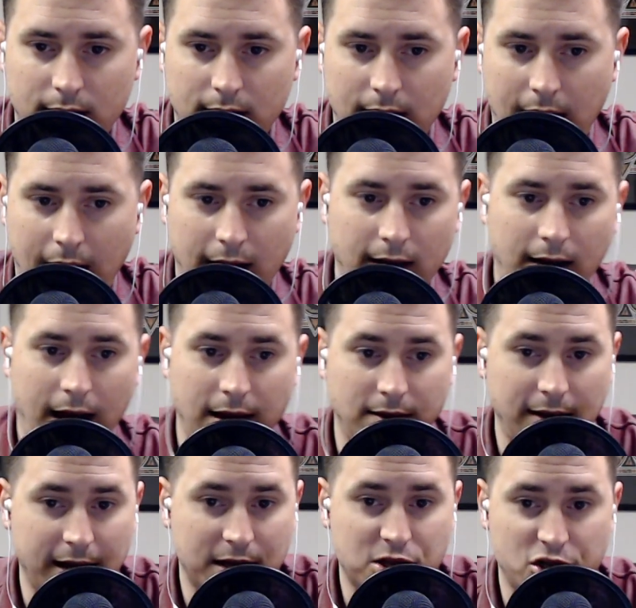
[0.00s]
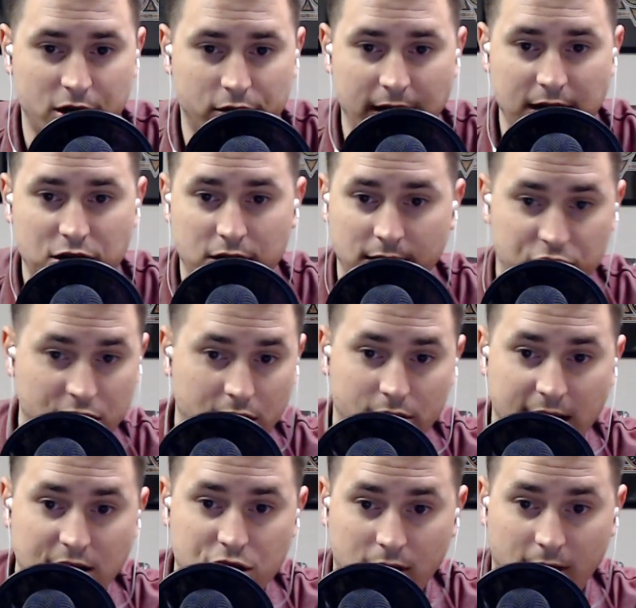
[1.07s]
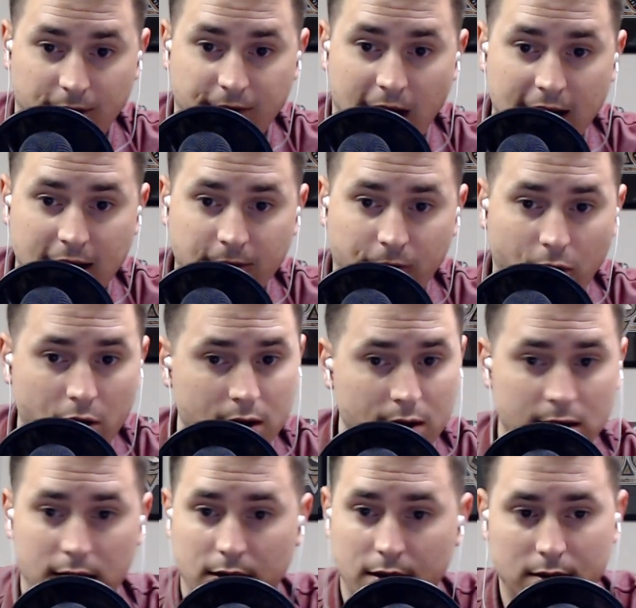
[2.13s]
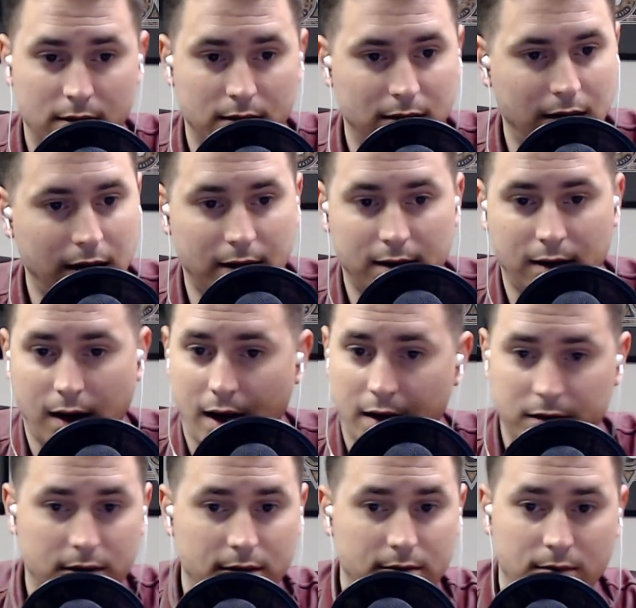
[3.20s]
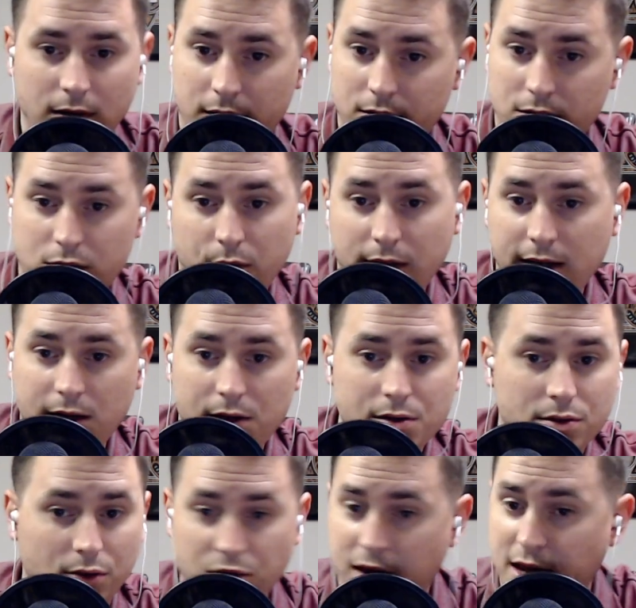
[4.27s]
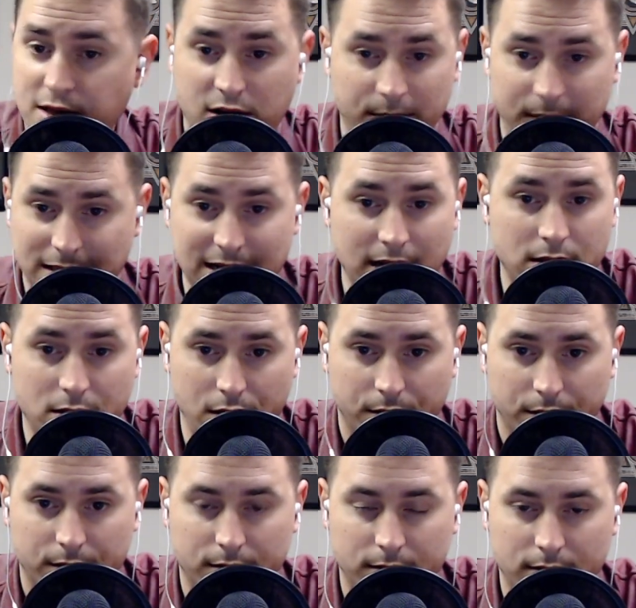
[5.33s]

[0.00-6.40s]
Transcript: and and the next generation, the generation they're fighting for, and in 100 120 years, those guys are going to be dead too.